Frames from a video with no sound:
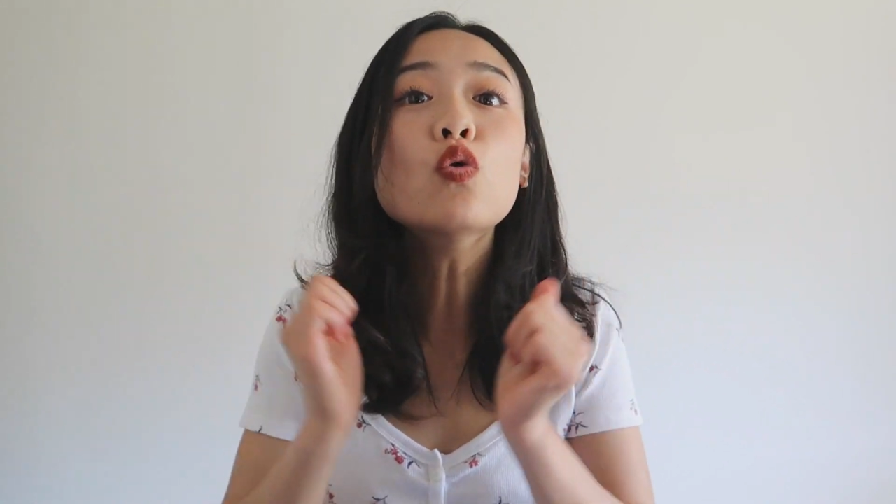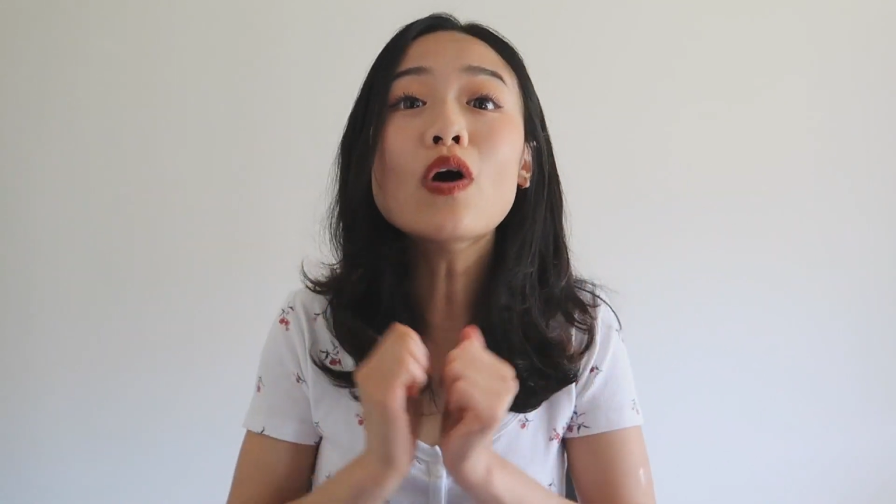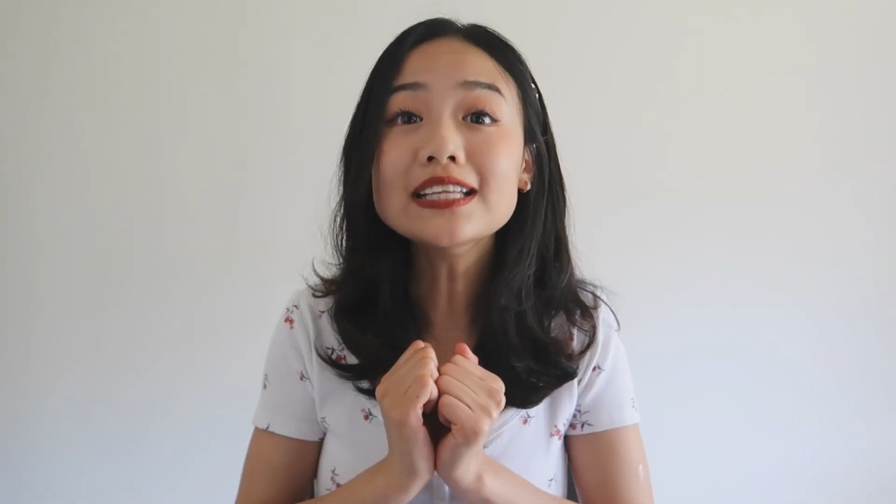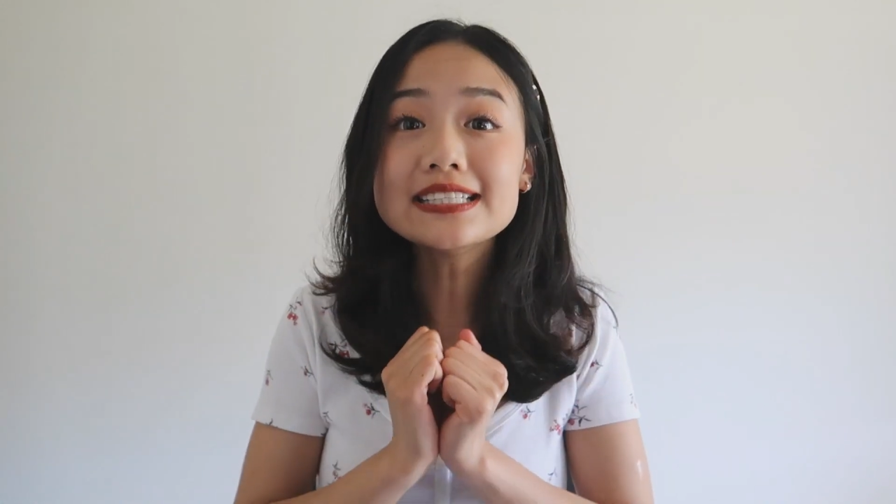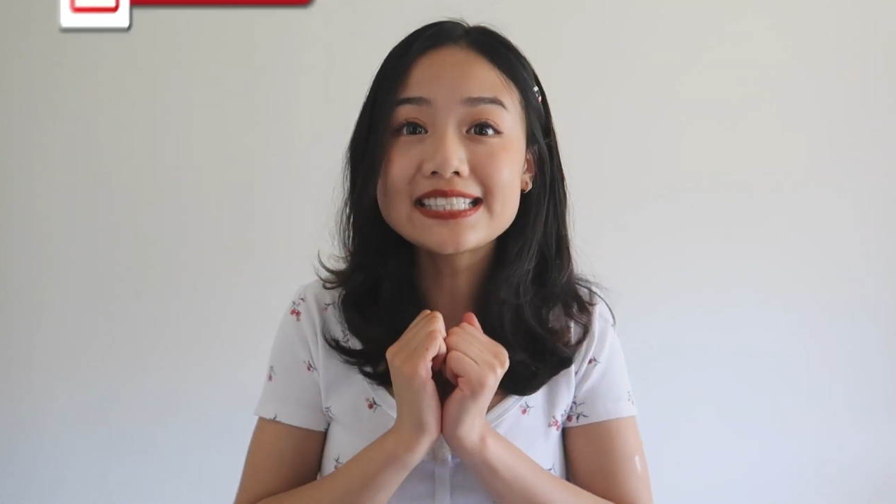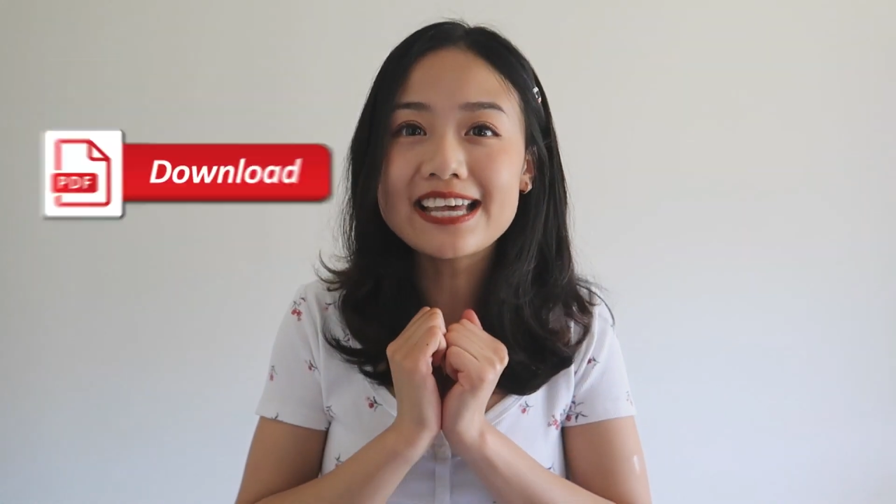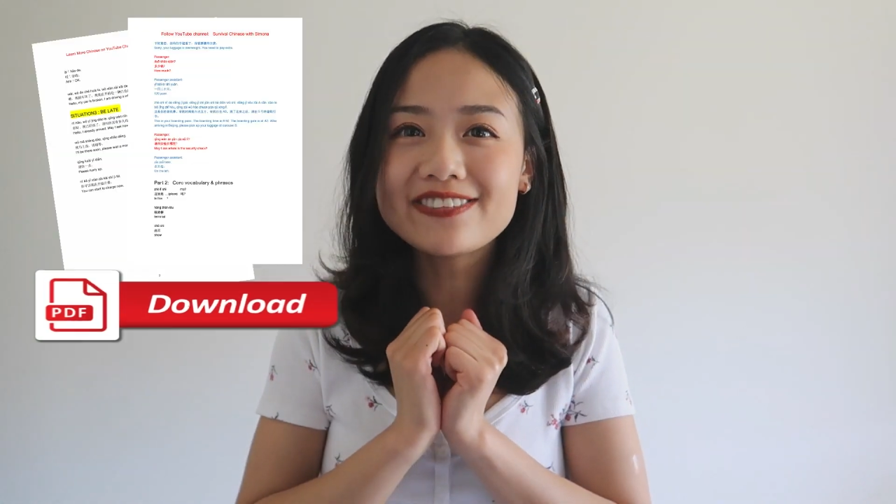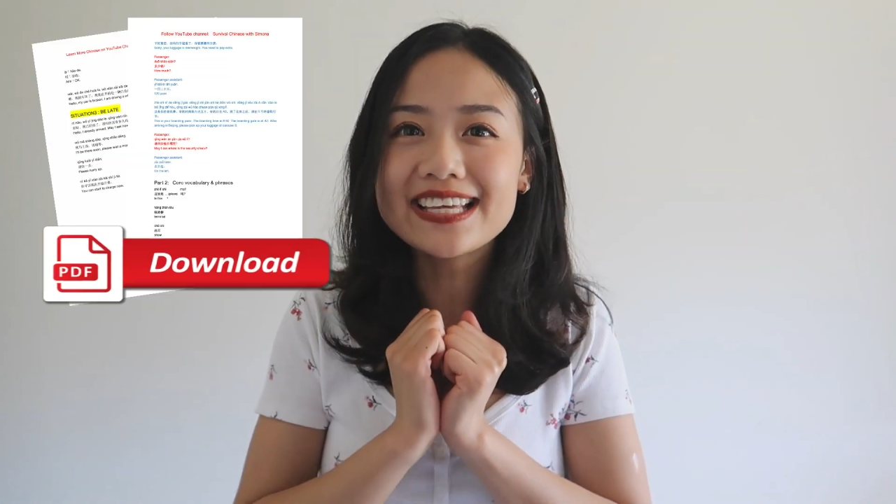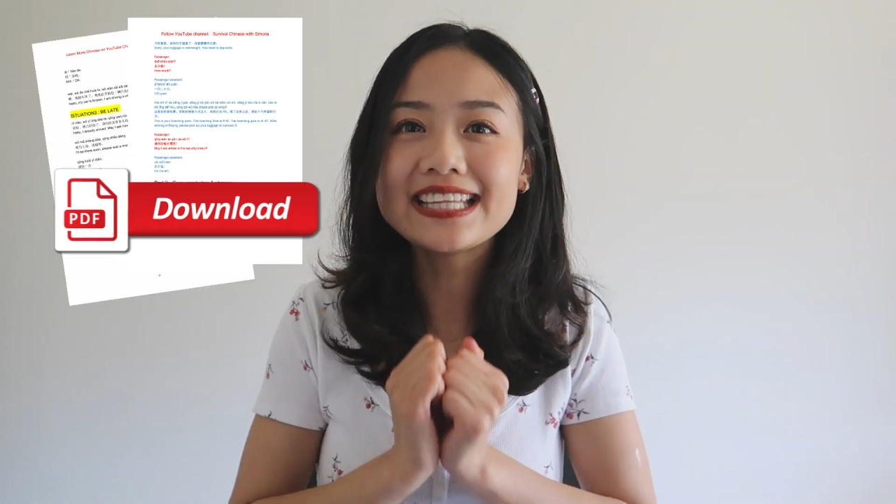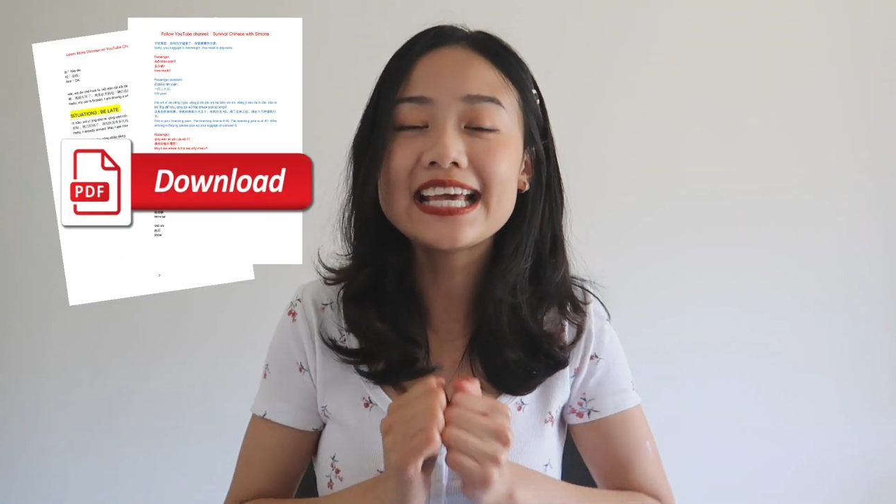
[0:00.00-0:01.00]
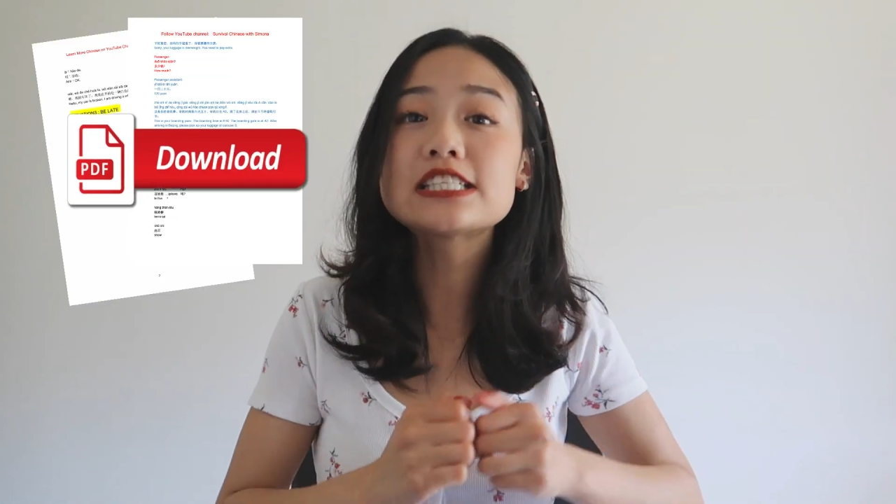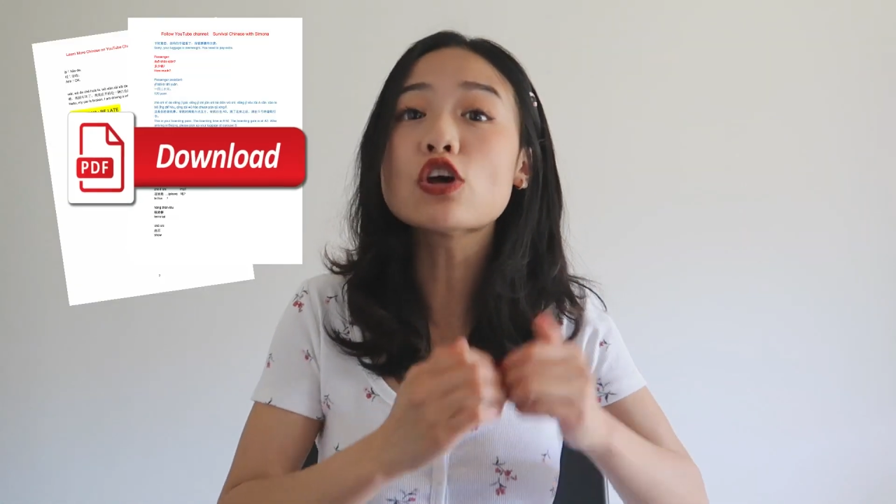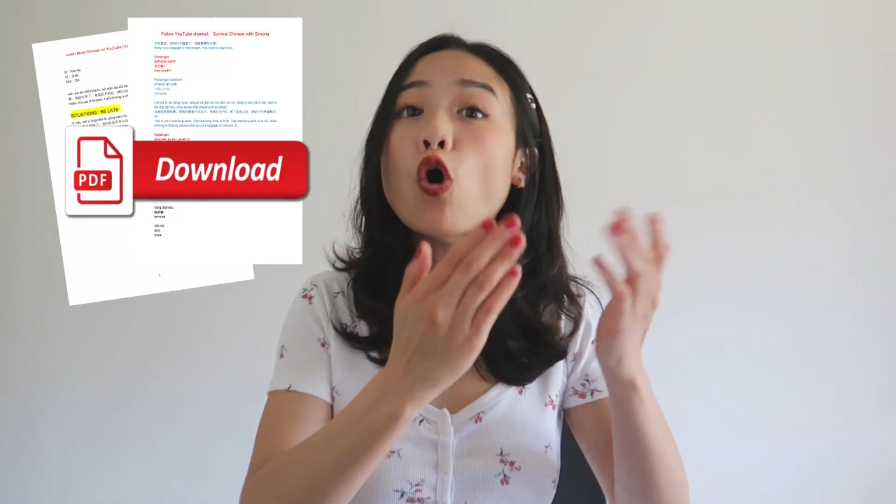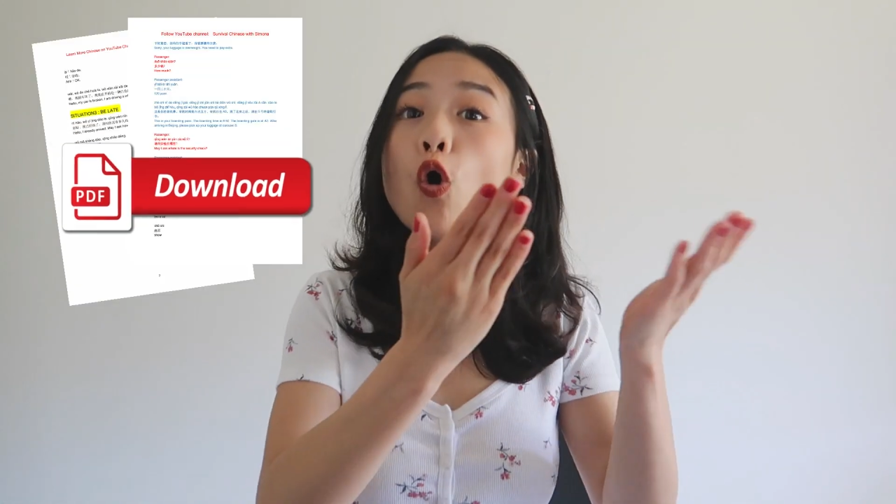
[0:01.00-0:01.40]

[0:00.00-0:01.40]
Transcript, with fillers: wanna save today's